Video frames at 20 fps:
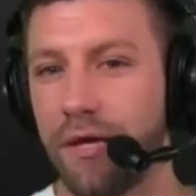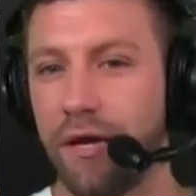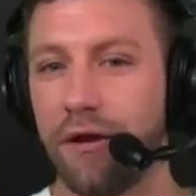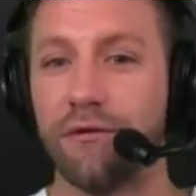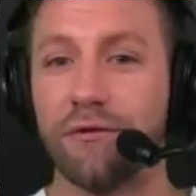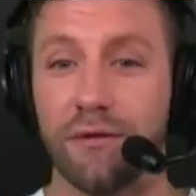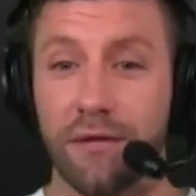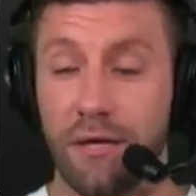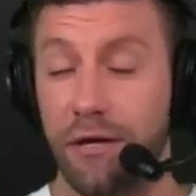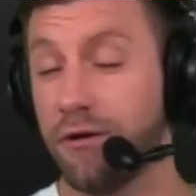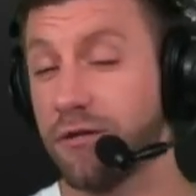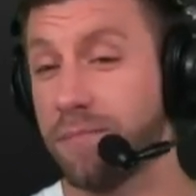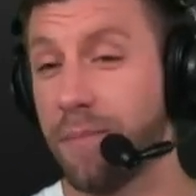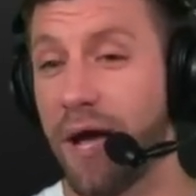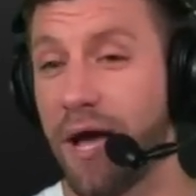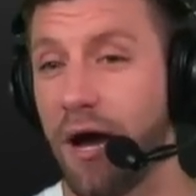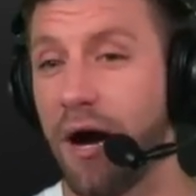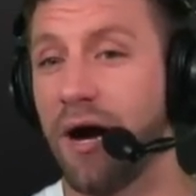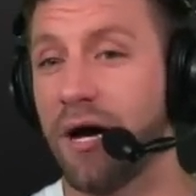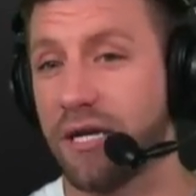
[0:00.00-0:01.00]
here, here's
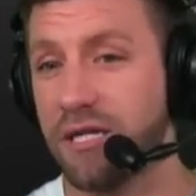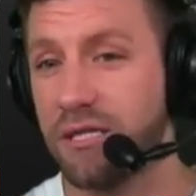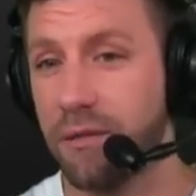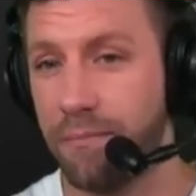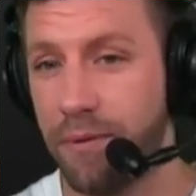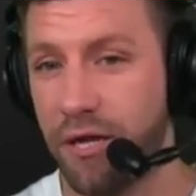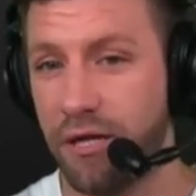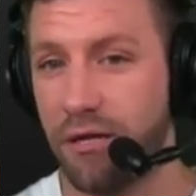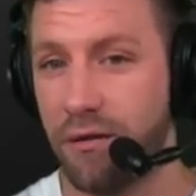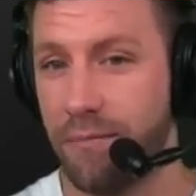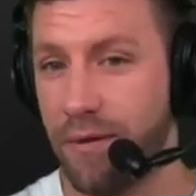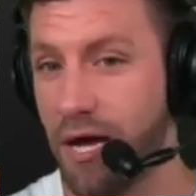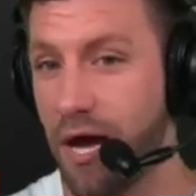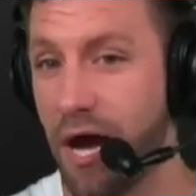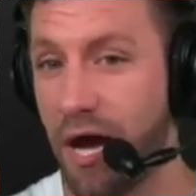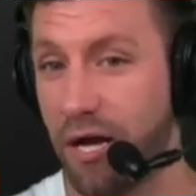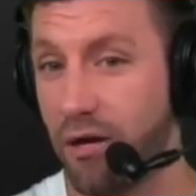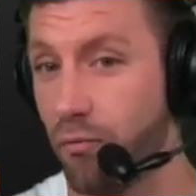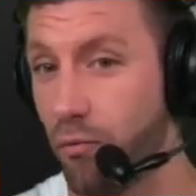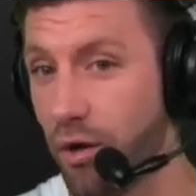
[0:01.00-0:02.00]
my honest opinion
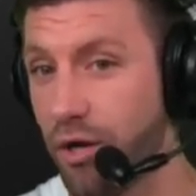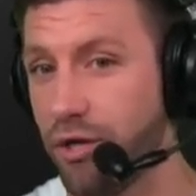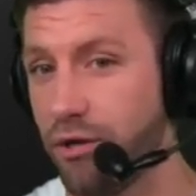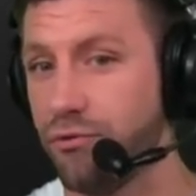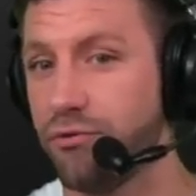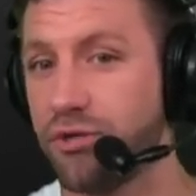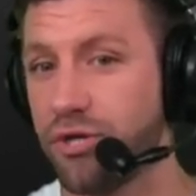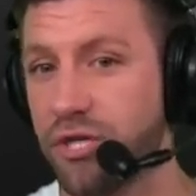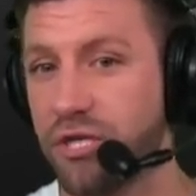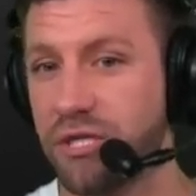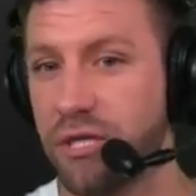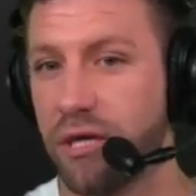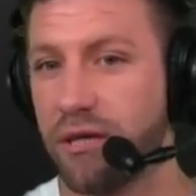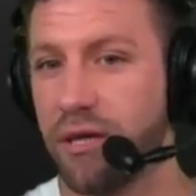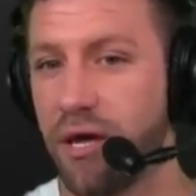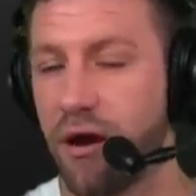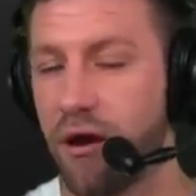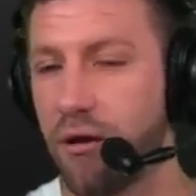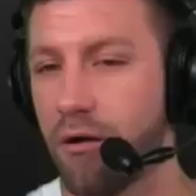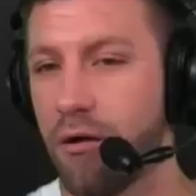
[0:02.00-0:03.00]
behind what you just said
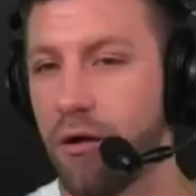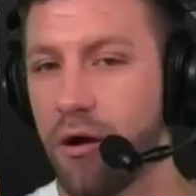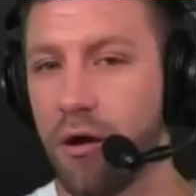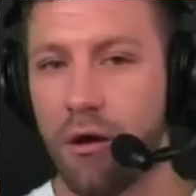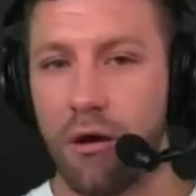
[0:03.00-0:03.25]
there.